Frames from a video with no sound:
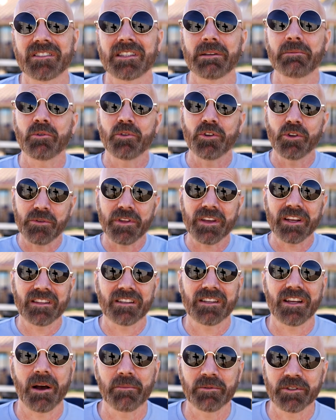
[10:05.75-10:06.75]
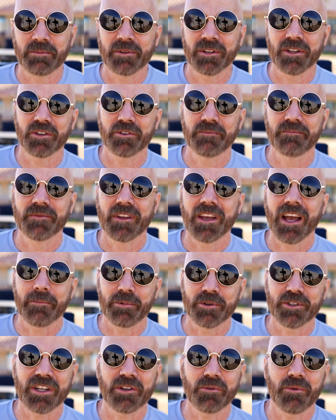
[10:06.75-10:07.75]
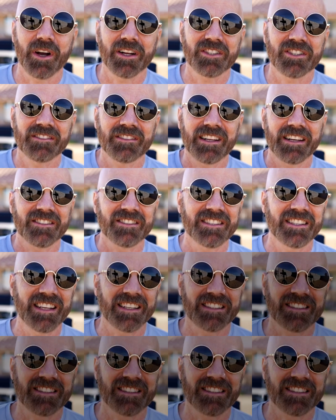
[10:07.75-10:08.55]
tell me what you think in the comments below. I appreciate you watching, and I'll see you